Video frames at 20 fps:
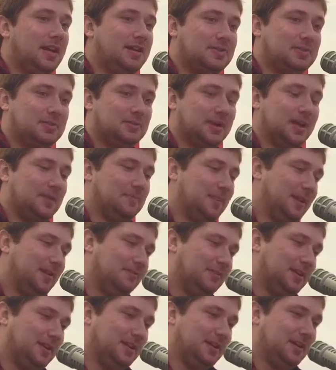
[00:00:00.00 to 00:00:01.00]
It's great,
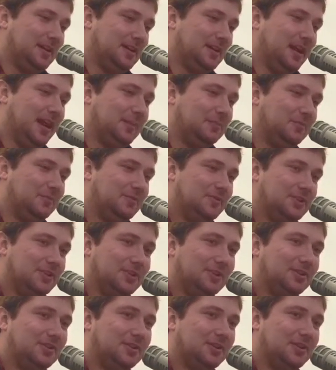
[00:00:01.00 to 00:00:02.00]
man. I moved
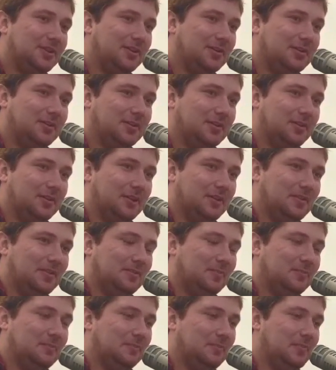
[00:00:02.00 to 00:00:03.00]
a year ago, and
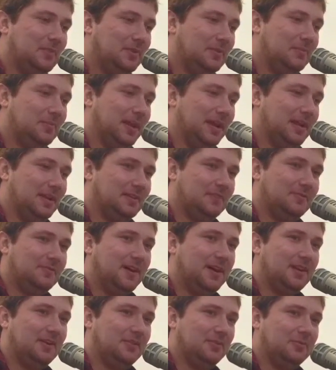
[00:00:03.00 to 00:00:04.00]
the band
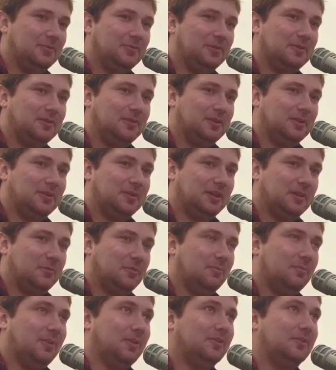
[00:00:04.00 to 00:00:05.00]
followed within a
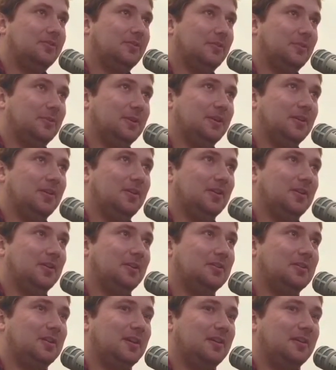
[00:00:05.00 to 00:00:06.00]
couple months, so we all